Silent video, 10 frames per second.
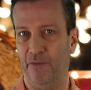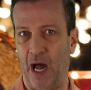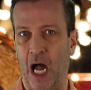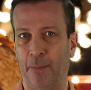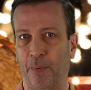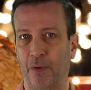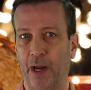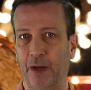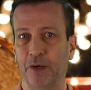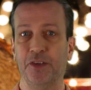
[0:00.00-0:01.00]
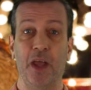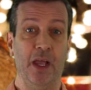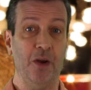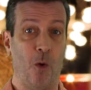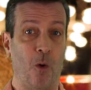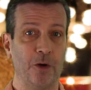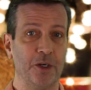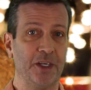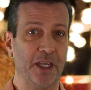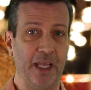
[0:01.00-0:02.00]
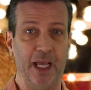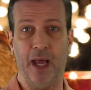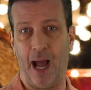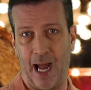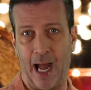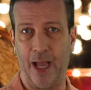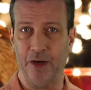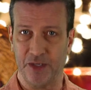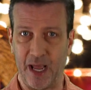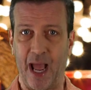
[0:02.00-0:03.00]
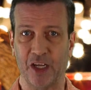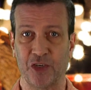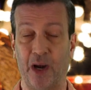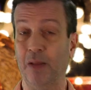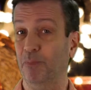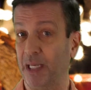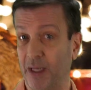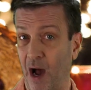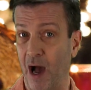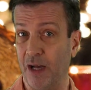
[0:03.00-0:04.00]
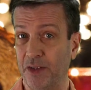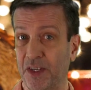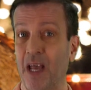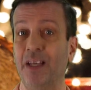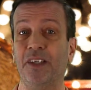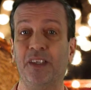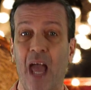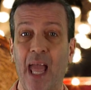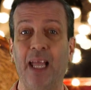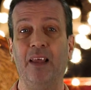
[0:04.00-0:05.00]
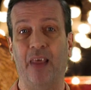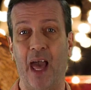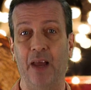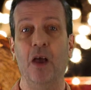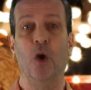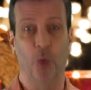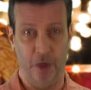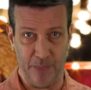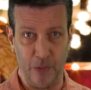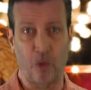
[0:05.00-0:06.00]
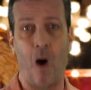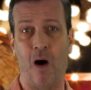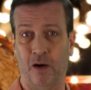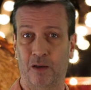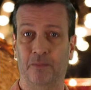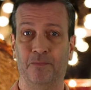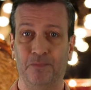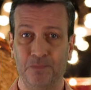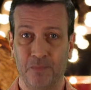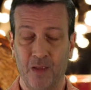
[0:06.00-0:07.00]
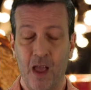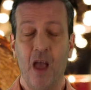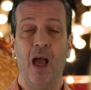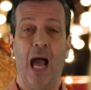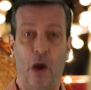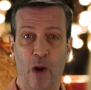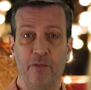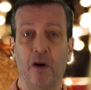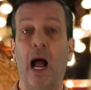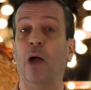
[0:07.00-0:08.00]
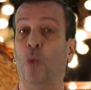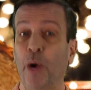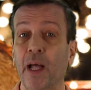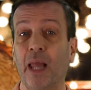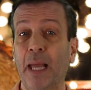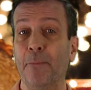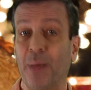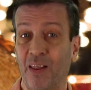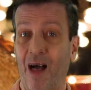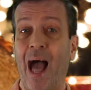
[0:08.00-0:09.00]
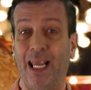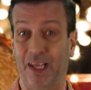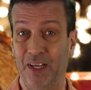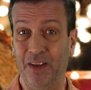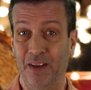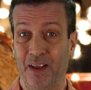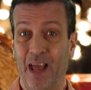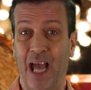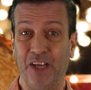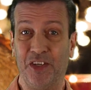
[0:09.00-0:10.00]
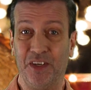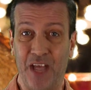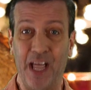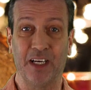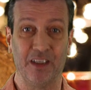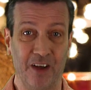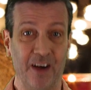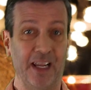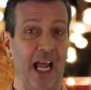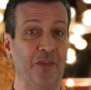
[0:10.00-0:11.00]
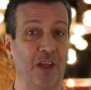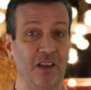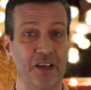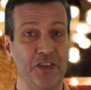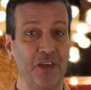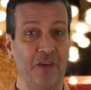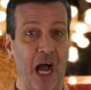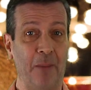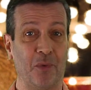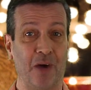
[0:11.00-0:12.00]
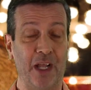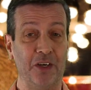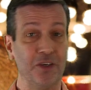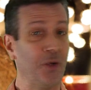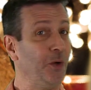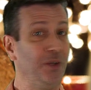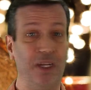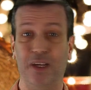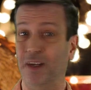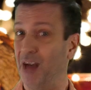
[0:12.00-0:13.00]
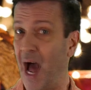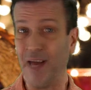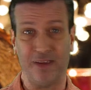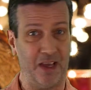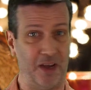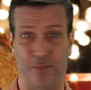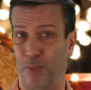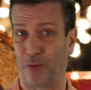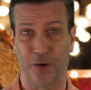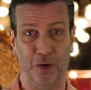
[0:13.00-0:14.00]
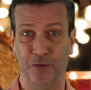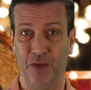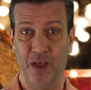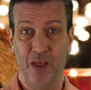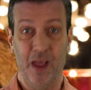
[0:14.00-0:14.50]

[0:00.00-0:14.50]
of operators in order to get a higher tax rate because saying that would be wrong. However, I will imply it as you take a look at the list of operators who did not get approved,